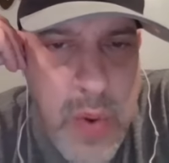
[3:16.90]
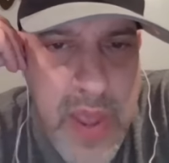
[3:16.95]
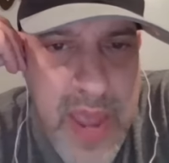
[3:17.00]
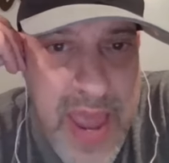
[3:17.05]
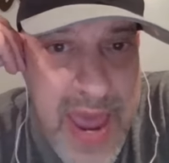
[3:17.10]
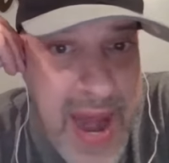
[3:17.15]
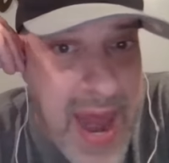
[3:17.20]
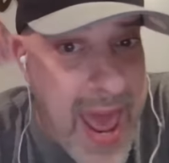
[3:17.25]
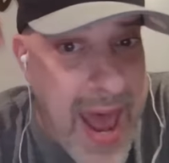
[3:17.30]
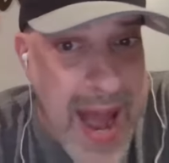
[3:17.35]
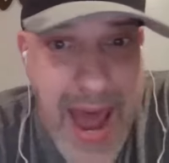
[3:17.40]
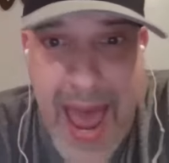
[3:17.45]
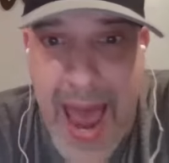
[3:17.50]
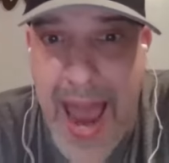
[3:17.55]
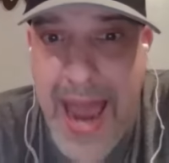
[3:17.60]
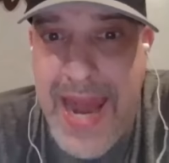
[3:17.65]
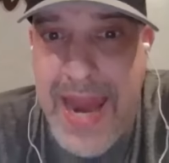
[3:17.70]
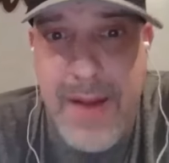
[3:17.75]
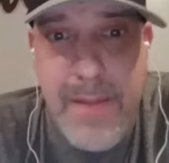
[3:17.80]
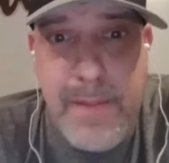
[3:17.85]
and, and
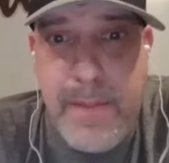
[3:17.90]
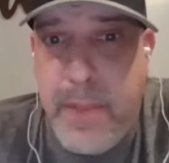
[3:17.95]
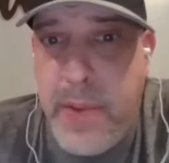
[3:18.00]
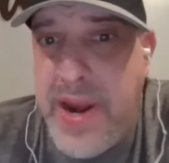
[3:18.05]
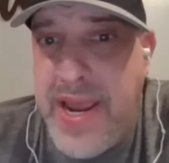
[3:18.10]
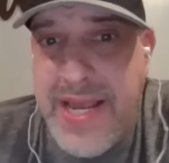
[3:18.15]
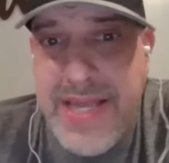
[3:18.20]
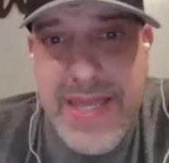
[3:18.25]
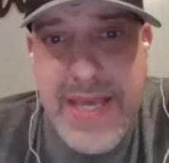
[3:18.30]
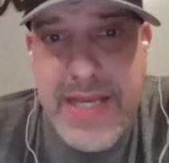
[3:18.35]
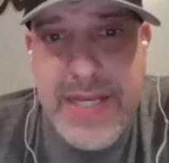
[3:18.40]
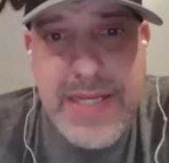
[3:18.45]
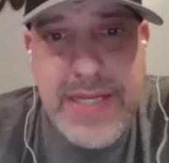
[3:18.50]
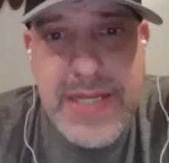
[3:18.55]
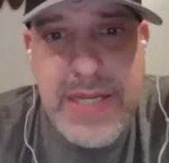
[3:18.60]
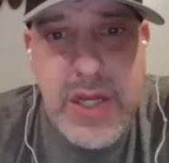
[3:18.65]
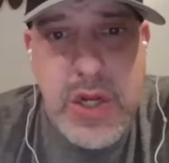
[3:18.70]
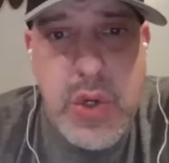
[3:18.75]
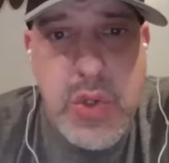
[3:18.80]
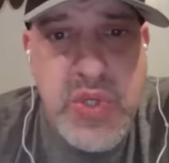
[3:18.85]
I didn't break this,
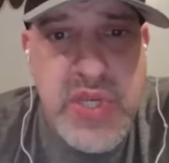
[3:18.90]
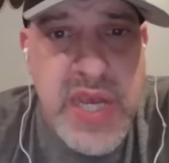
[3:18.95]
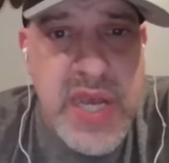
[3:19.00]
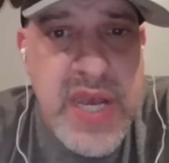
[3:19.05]
you know,